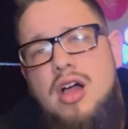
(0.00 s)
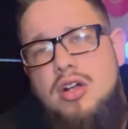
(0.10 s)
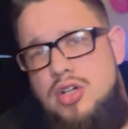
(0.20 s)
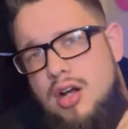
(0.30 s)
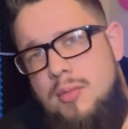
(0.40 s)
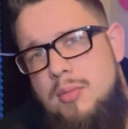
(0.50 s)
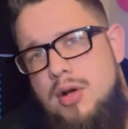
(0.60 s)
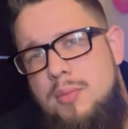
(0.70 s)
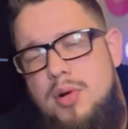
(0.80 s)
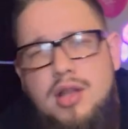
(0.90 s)
I'll try to remember
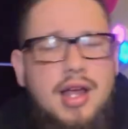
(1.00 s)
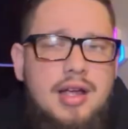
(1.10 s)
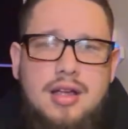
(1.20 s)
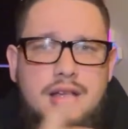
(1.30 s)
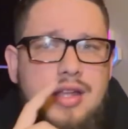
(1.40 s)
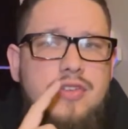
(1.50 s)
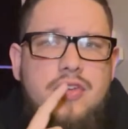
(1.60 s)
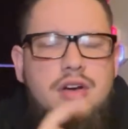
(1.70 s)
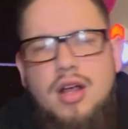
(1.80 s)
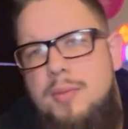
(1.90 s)
to put like a
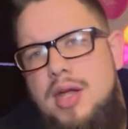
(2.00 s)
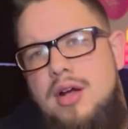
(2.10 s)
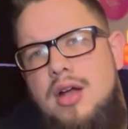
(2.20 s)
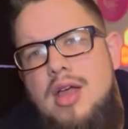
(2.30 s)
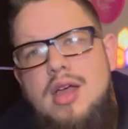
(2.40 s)
insert up here.